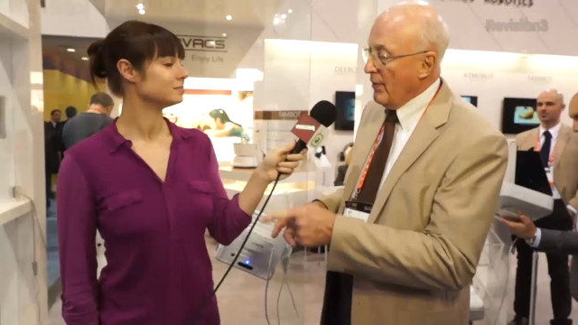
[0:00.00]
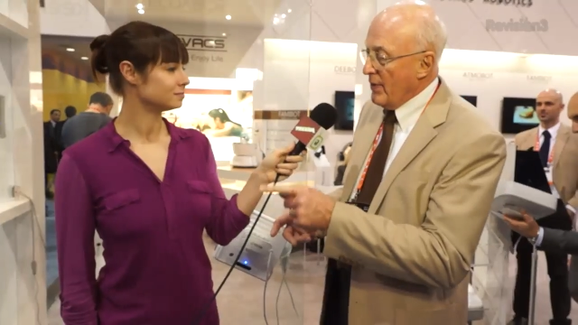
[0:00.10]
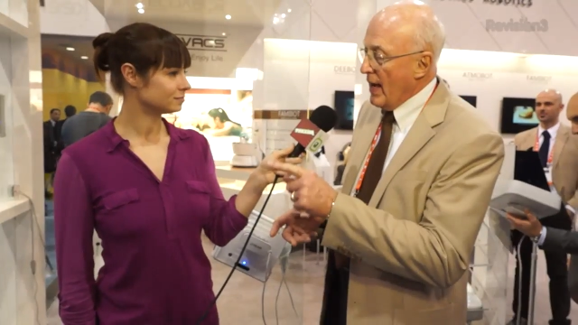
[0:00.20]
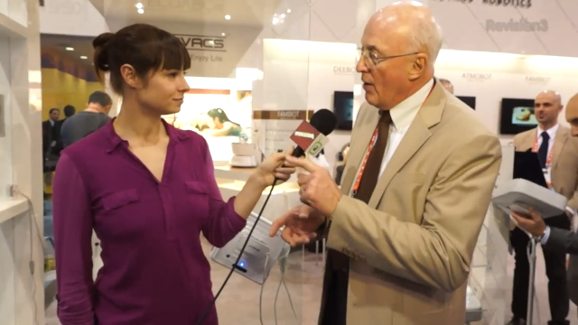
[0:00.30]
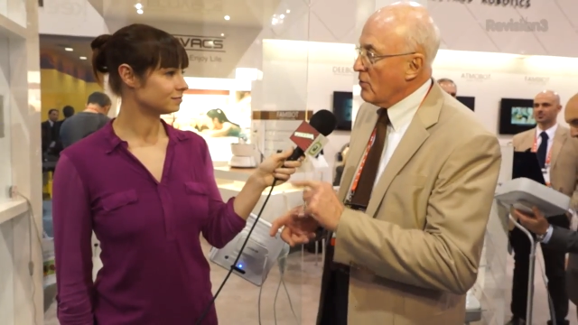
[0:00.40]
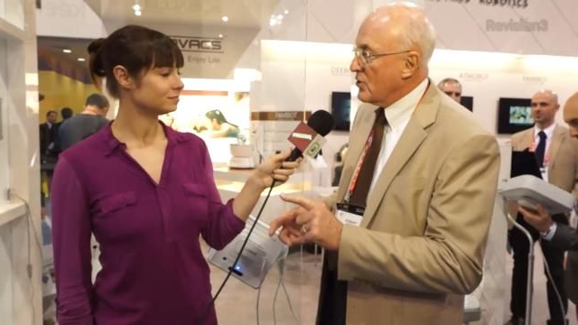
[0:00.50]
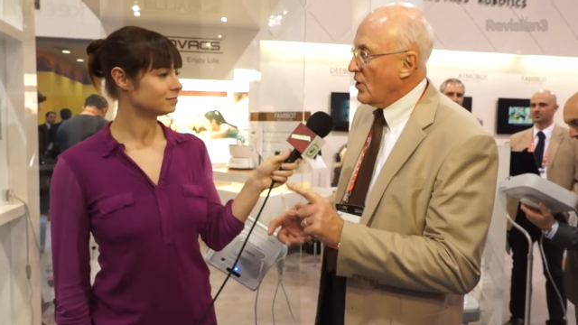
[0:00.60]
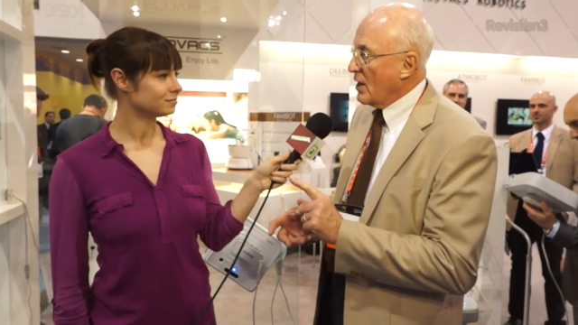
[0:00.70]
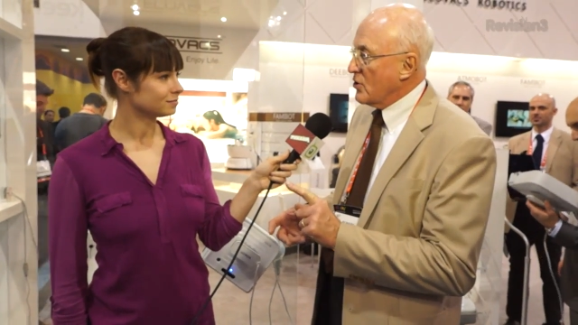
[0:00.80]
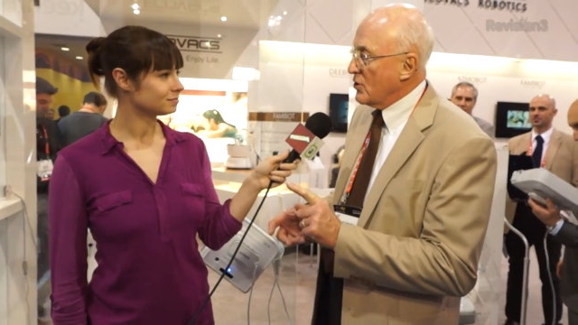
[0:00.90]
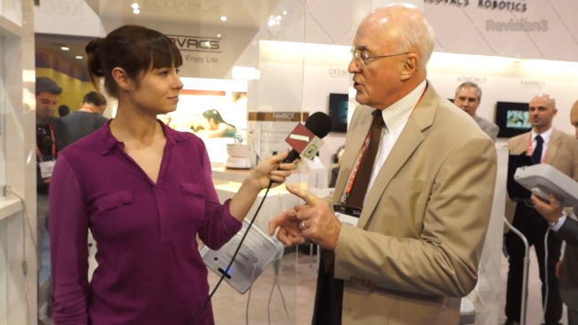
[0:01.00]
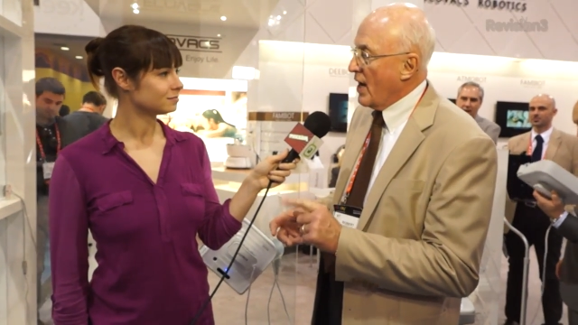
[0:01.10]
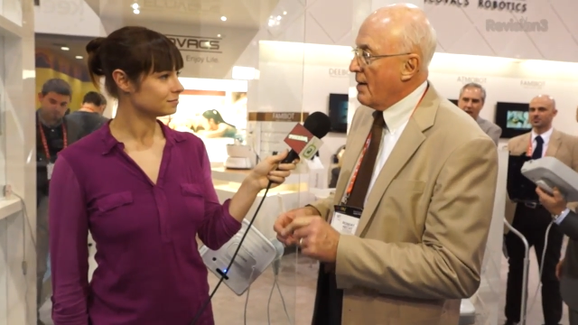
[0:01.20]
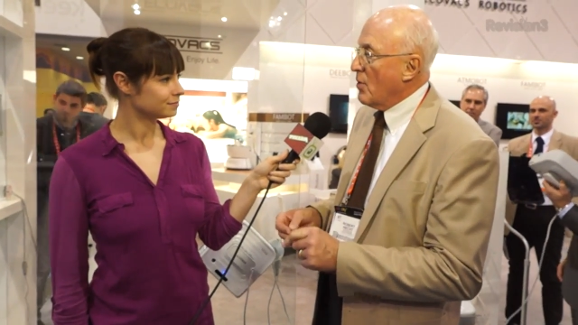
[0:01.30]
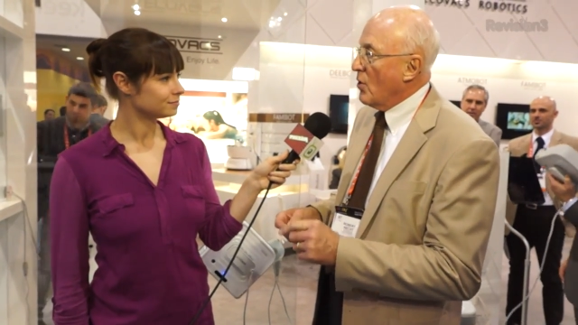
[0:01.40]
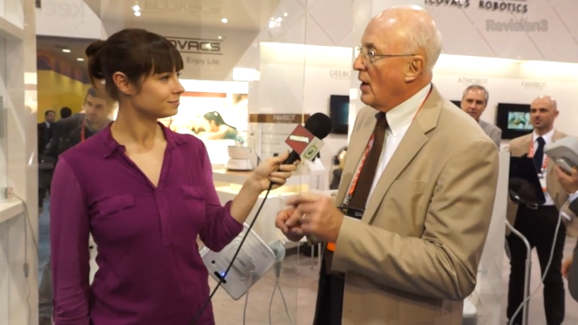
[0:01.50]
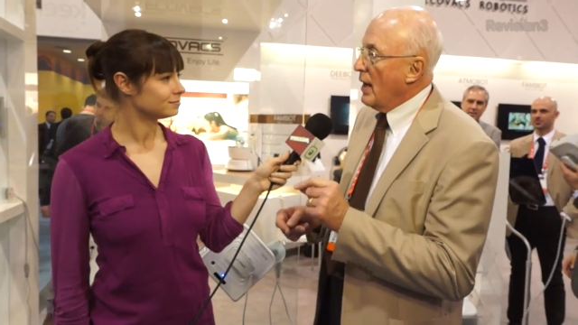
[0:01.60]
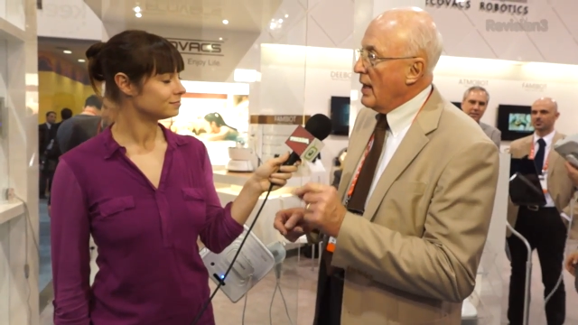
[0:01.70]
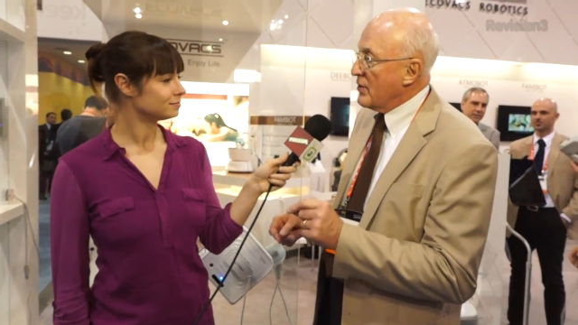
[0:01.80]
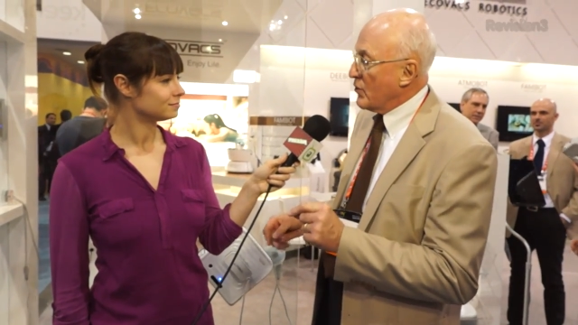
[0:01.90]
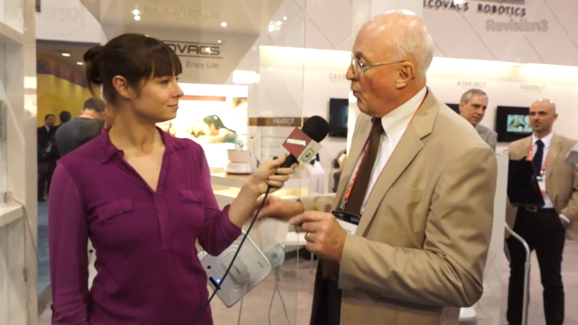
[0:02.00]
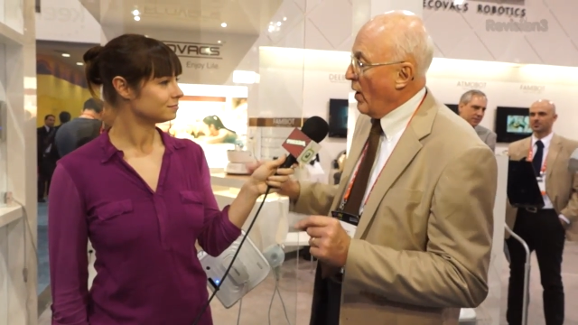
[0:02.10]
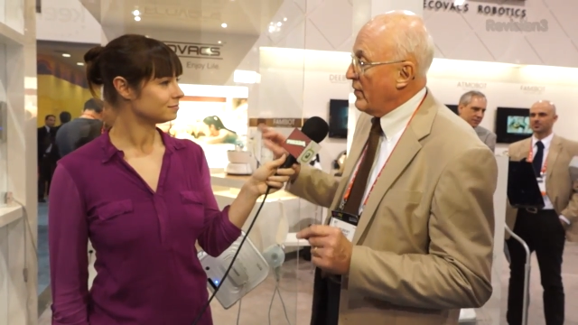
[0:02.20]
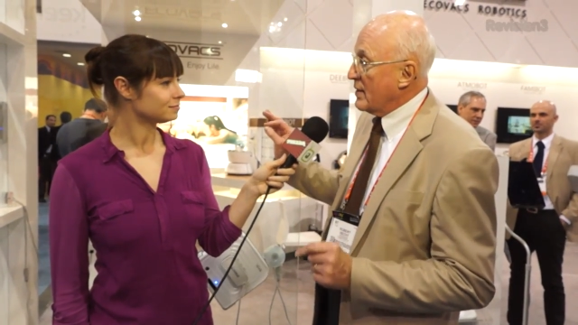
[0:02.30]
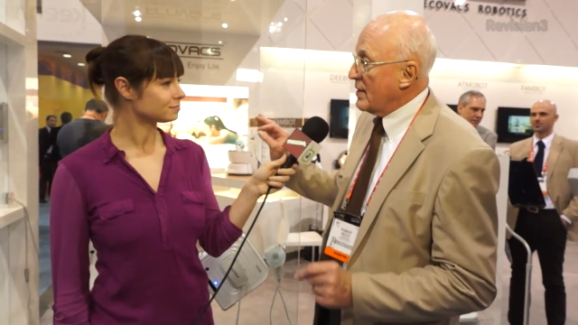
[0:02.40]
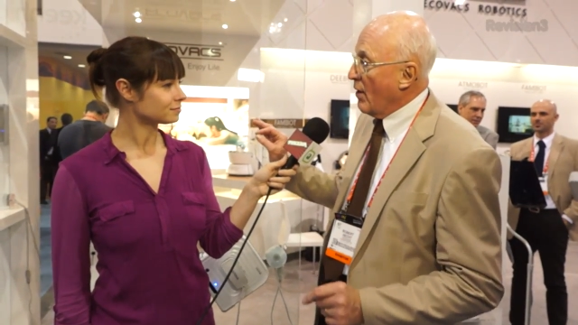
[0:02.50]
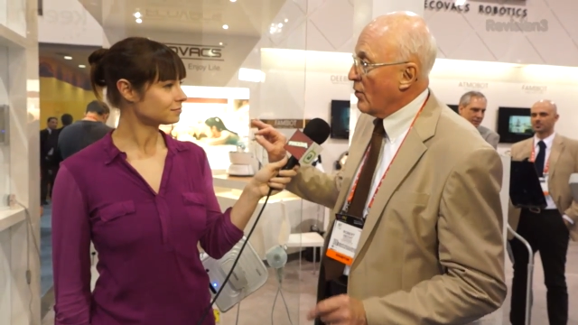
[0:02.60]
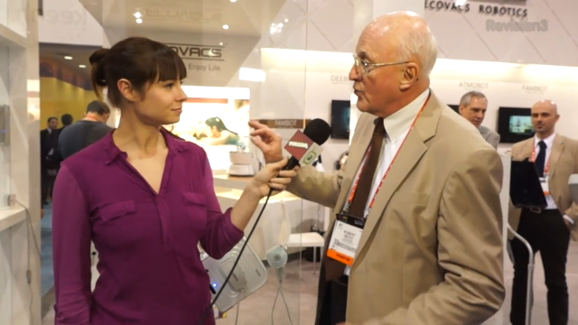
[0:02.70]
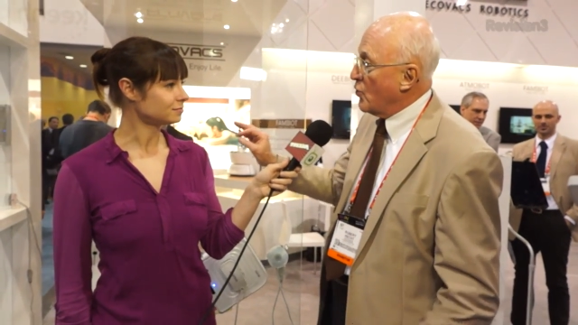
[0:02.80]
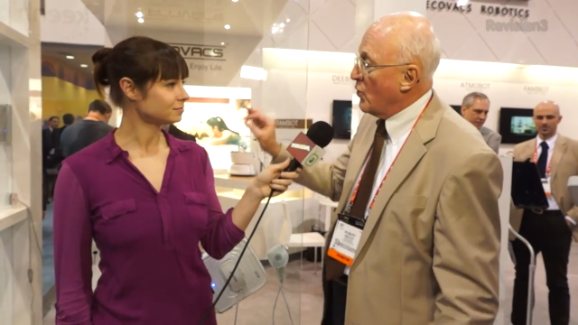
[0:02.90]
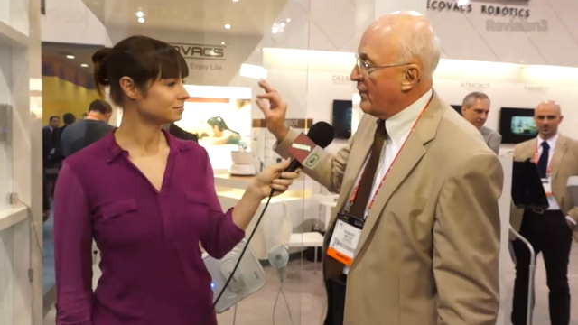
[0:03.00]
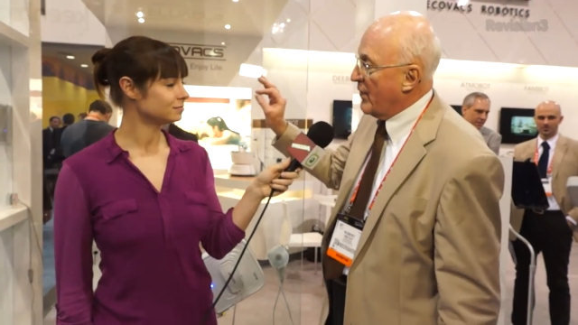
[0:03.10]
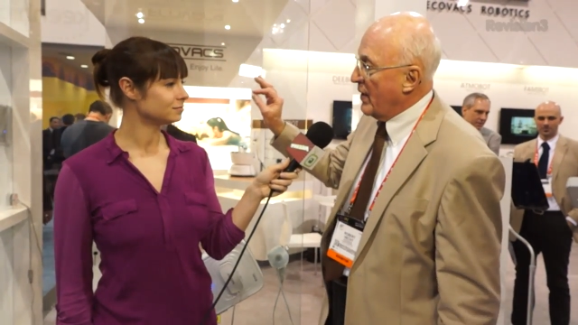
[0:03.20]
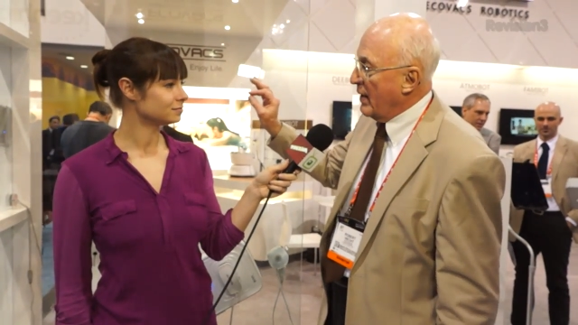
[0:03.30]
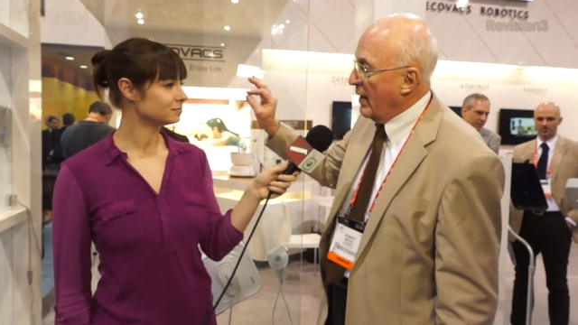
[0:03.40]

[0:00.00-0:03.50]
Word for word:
Speaker 1: The outer suction chamber is the one that tells you if it